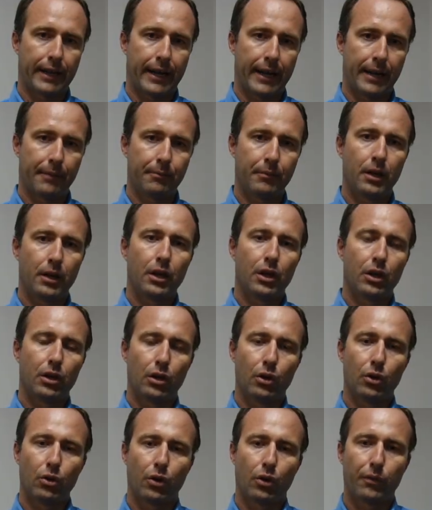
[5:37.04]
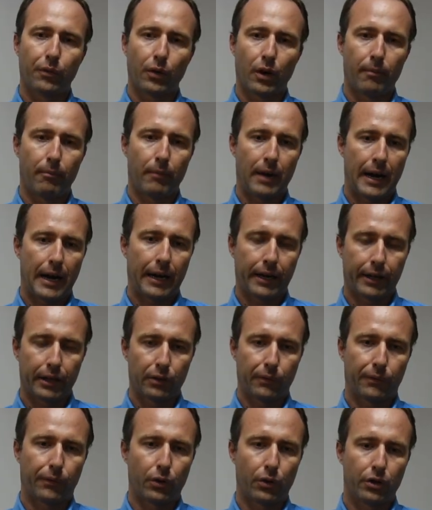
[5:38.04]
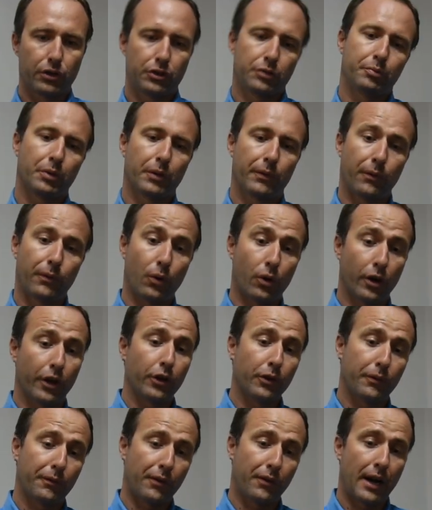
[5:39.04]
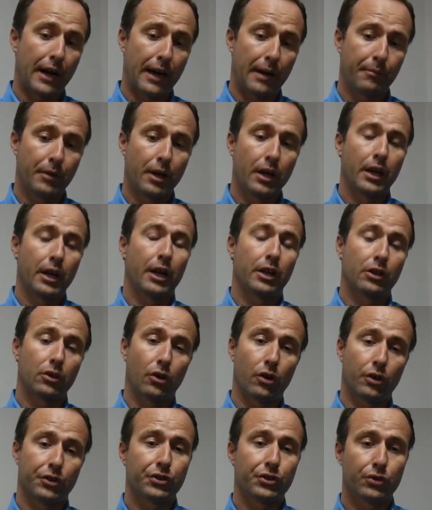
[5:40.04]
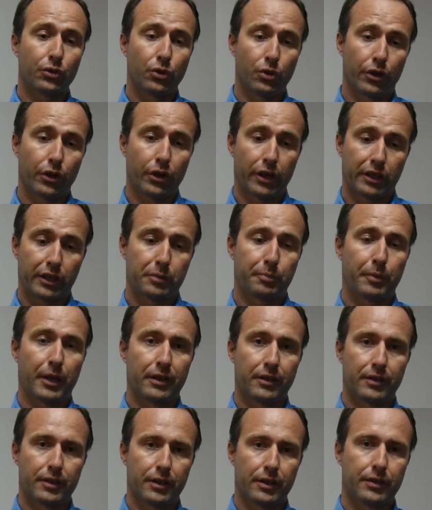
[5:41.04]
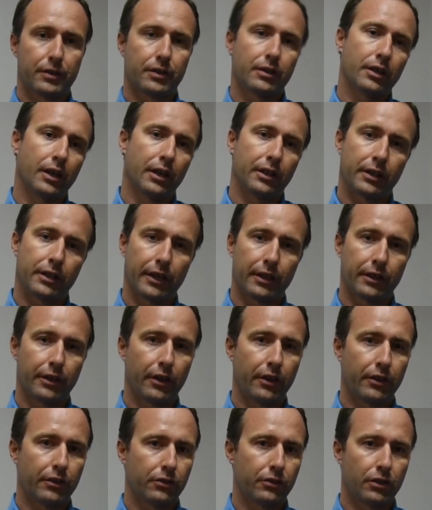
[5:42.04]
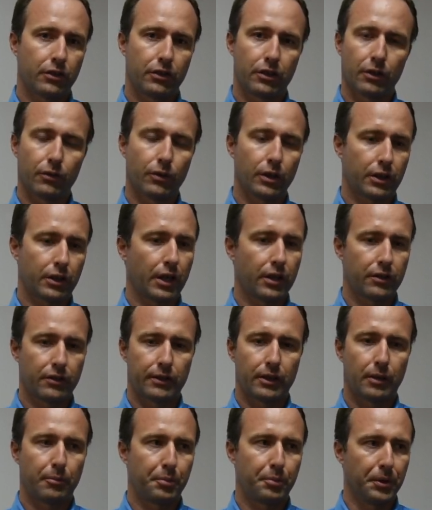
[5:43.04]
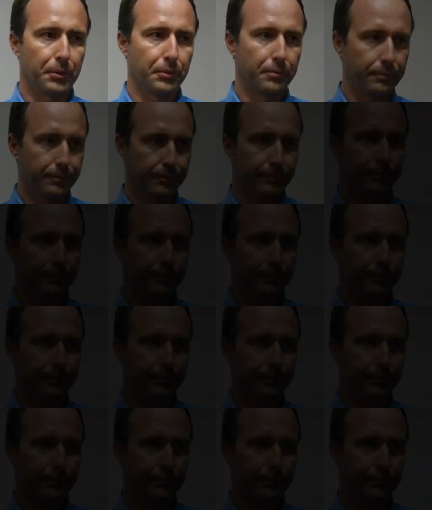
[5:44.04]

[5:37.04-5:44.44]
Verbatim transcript: time. Look for a market first before you farm and also know your expenses. And then there is nothing what can stop you.